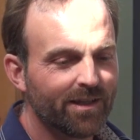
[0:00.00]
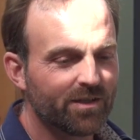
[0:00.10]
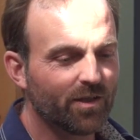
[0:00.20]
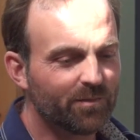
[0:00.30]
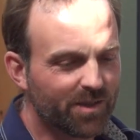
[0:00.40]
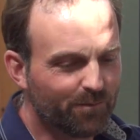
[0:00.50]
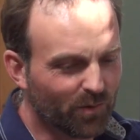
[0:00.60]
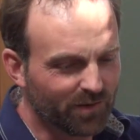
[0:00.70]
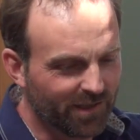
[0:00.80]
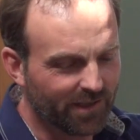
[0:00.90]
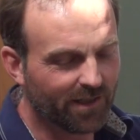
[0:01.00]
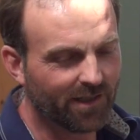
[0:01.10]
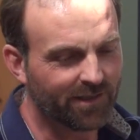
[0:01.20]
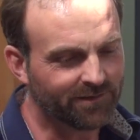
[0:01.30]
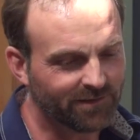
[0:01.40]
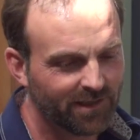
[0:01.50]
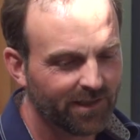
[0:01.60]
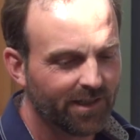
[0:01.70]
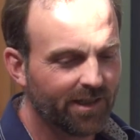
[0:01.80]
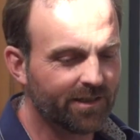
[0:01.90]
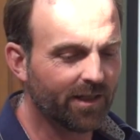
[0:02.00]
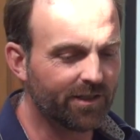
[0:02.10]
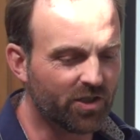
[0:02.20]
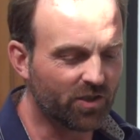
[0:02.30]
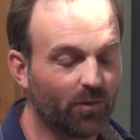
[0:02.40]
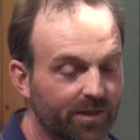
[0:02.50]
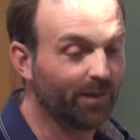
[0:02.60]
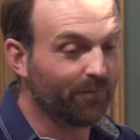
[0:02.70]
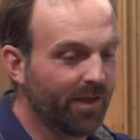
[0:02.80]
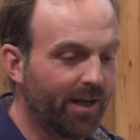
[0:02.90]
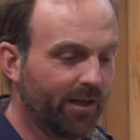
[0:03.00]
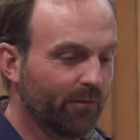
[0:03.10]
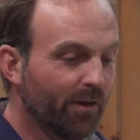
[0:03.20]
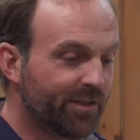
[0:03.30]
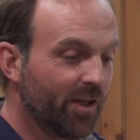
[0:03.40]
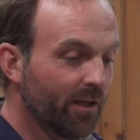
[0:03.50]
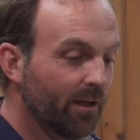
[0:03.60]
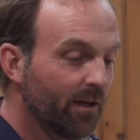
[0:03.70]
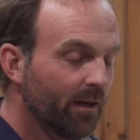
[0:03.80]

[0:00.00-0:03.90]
So I'm just bolting it on, and Donnie shows up. "Hey, whatcha?